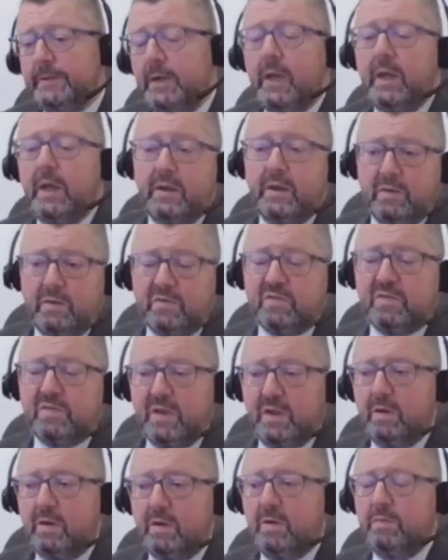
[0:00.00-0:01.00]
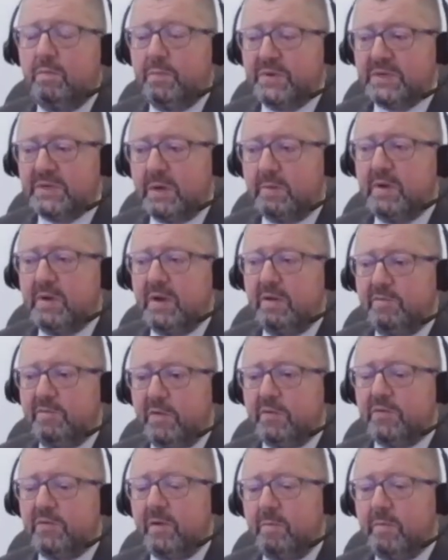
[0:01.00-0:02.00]
It is still predominantly
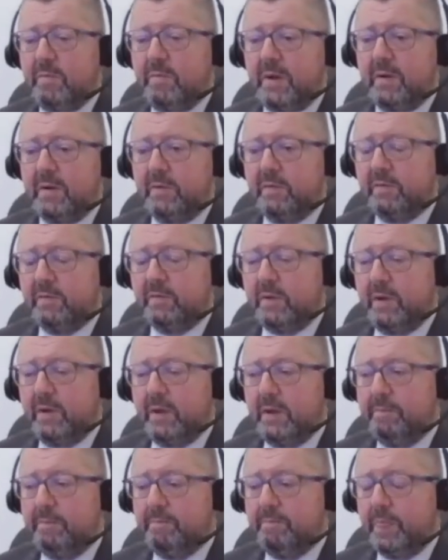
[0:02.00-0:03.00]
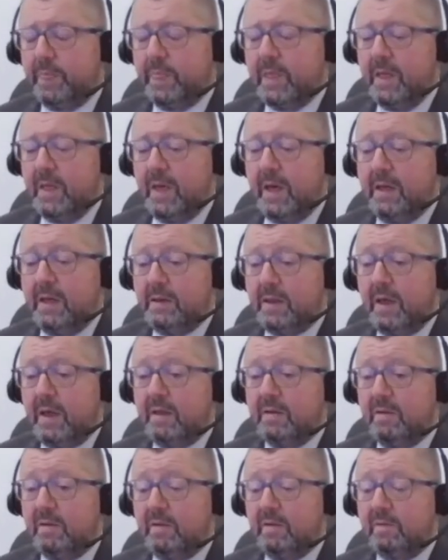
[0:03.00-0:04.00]
first-time buyers, and
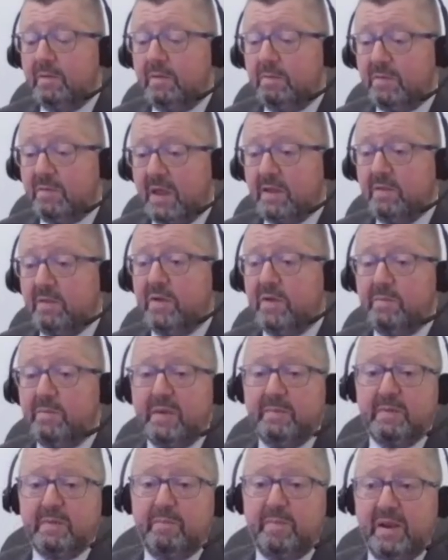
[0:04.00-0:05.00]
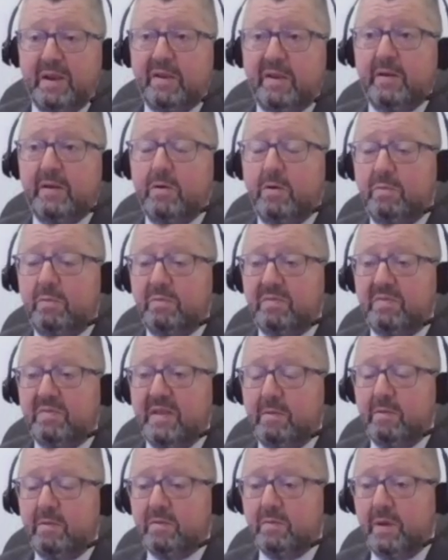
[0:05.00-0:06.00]
thankfully people building homes
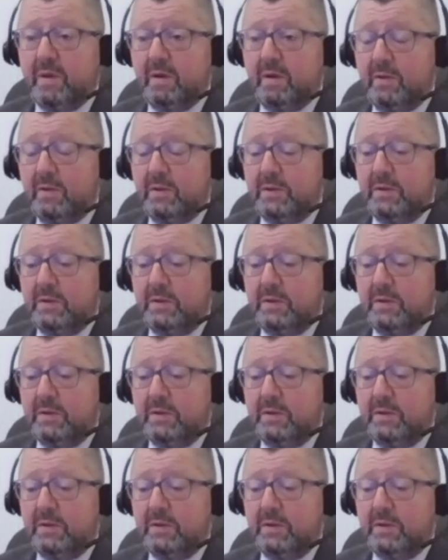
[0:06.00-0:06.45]
now as well,